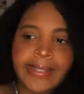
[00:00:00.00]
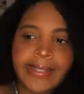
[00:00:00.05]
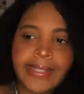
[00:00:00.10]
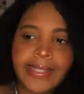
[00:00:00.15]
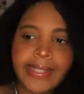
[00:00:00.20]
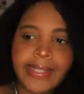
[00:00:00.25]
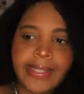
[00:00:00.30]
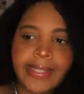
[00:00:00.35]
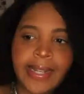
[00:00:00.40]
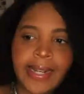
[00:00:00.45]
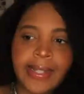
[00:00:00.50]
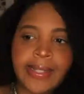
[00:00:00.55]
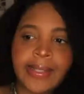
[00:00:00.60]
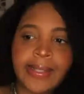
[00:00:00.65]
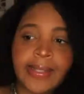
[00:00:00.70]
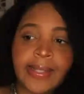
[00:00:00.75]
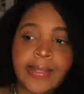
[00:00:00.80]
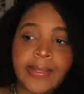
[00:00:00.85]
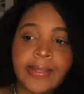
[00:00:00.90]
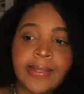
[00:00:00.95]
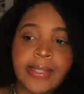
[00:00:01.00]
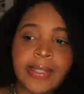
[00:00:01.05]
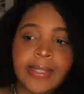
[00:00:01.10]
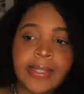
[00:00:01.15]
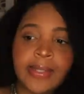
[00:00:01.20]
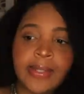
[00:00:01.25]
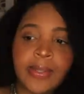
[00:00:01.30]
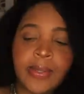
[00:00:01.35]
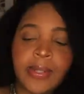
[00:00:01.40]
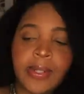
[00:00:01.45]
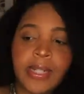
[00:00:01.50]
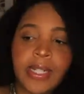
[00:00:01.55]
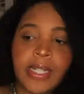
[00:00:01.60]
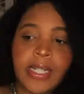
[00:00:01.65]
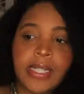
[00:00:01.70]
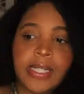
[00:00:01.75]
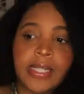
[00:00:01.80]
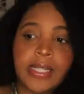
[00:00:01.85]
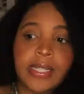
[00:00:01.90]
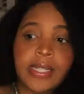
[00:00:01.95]
She said I done told the story time
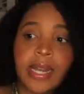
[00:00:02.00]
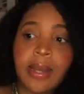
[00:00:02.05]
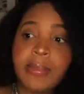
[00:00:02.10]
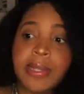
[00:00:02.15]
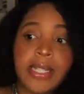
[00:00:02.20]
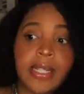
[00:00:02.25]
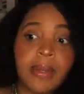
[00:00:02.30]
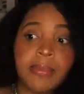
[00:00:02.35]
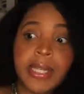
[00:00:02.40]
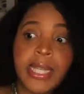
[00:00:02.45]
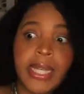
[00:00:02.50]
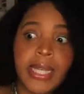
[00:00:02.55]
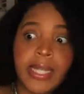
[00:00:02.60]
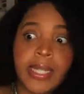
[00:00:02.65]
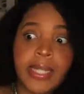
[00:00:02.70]
and time again.